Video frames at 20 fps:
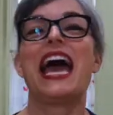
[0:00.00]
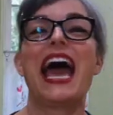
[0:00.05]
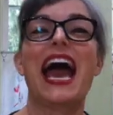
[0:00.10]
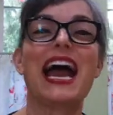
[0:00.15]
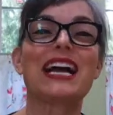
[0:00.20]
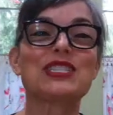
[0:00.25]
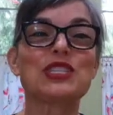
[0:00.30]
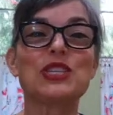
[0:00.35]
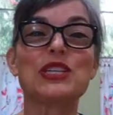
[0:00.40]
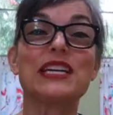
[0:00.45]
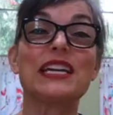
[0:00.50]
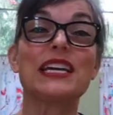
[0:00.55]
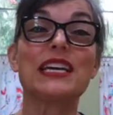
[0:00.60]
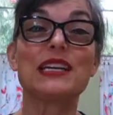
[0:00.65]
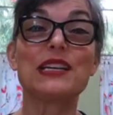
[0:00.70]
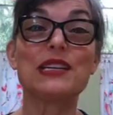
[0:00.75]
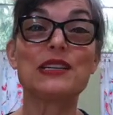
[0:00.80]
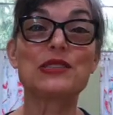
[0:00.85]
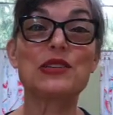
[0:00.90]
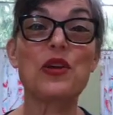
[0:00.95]
Actually,
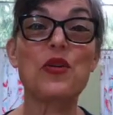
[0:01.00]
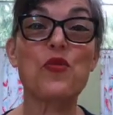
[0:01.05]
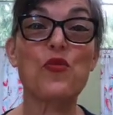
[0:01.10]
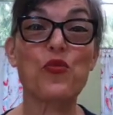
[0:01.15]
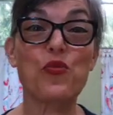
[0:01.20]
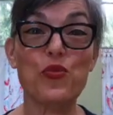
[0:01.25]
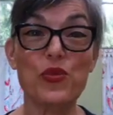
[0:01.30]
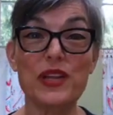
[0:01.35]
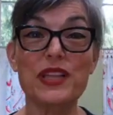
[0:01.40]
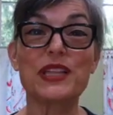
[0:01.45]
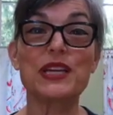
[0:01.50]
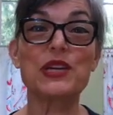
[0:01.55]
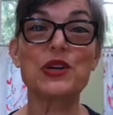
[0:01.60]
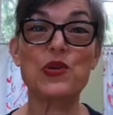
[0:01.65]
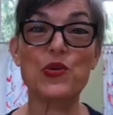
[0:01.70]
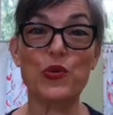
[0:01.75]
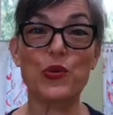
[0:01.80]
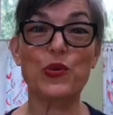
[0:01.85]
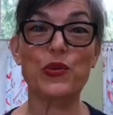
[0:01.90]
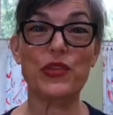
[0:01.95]
it is a really
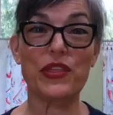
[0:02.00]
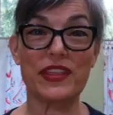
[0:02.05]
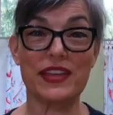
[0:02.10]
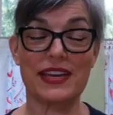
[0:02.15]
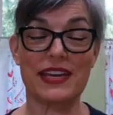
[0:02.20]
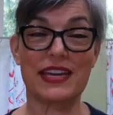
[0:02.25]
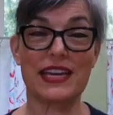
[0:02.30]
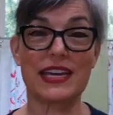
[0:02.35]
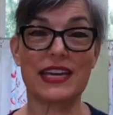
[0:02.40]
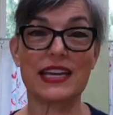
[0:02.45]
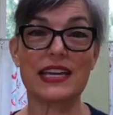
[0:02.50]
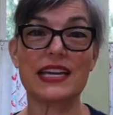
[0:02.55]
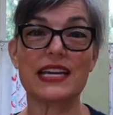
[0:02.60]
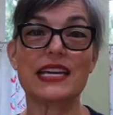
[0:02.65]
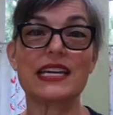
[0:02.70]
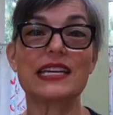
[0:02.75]
cool thing.